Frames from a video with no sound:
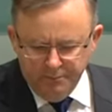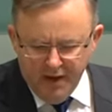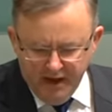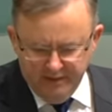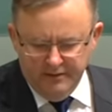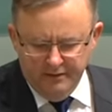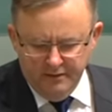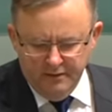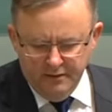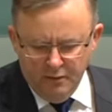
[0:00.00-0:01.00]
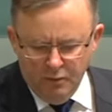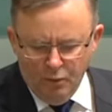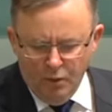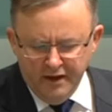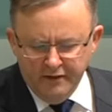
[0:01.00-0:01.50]
But
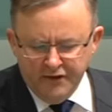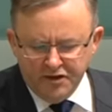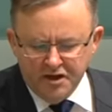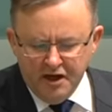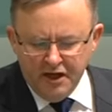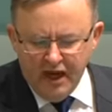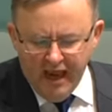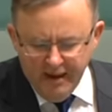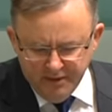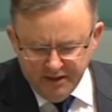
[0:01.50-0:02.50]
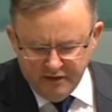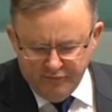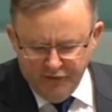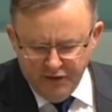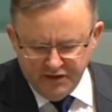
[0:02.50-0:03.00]
one of Tony Abbott's
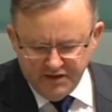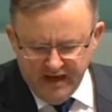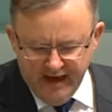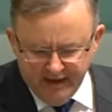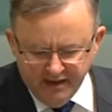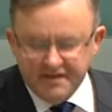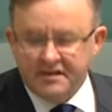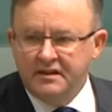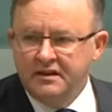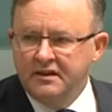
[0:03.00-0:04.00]
first acts